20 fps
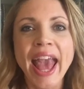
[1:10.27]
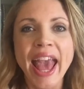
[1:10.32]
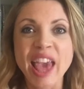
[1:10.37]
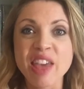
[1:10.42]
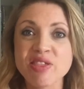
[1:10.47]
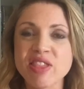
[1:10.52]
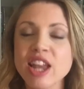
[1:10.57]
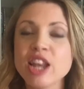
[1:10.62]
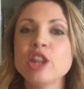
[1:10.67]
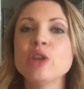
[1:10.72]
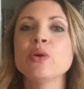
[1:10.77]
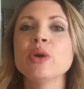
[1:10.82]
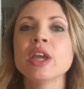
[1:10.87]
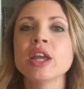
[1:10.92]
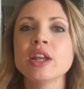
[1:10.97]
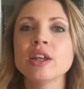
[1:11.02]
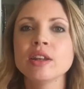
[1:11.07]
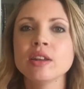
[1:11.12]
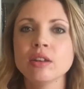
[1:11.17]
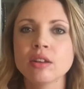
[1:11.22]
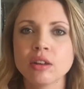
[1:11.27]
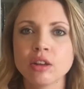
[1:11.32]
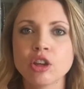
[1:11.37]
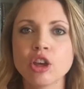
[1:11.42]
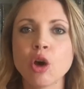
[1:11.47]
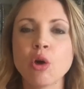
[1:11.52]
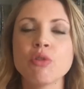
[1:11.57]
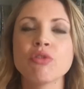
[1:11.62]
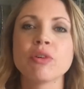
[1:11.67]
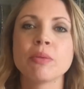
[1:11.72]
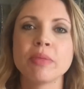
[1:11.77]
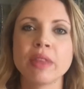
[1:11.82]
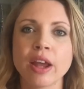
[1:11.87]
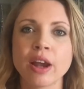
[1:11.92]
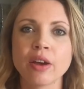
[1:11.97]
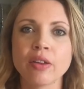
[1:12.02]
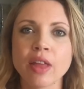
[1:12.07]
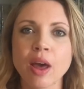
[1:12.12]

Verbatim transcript: And then you can go from there.